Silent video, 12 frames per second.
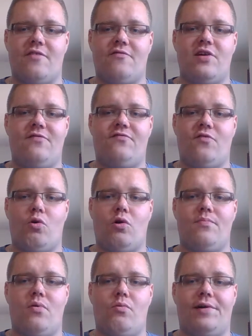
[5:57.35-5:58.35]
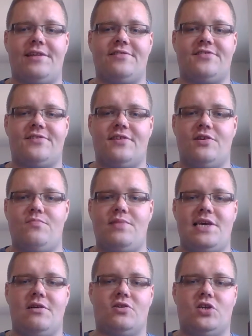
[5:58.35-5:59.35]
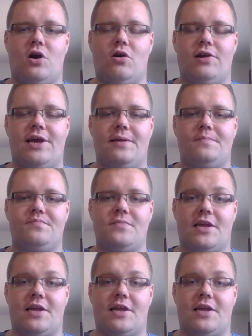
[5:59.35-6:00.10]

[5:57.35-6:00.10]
every 4 points, you beat your target,